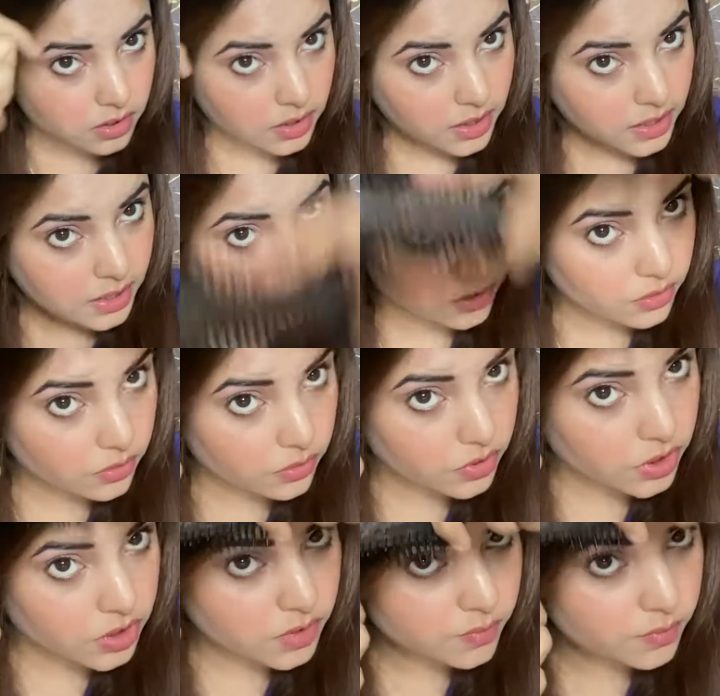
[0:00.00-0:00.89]
and you know,
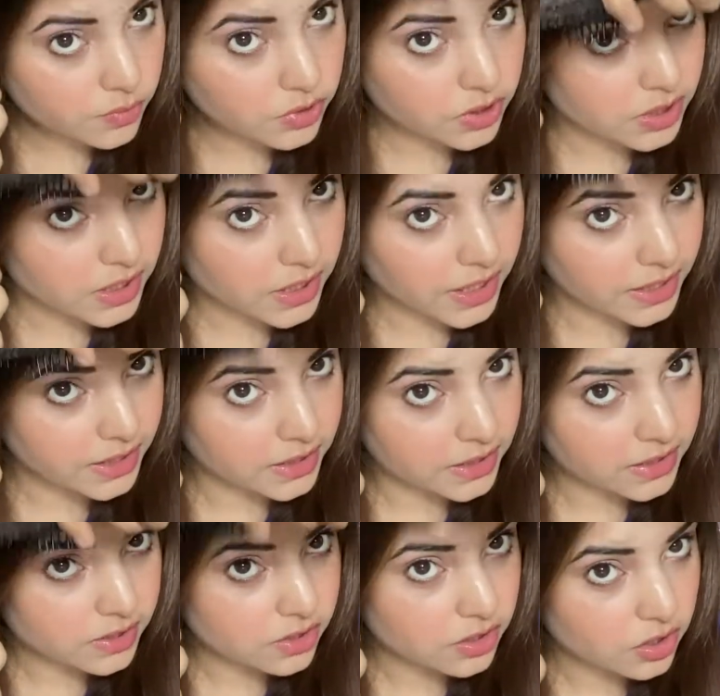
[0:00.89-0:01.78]
just put it like
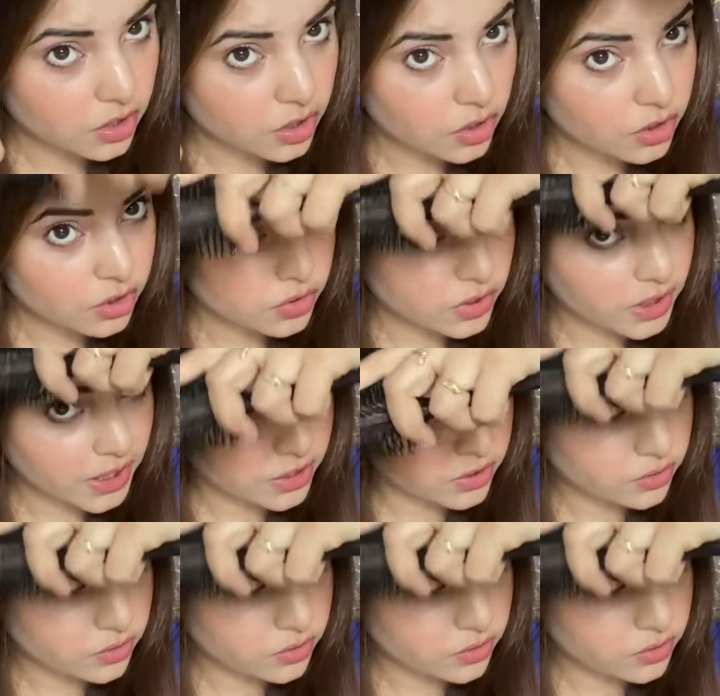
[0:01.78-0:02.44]
this, so that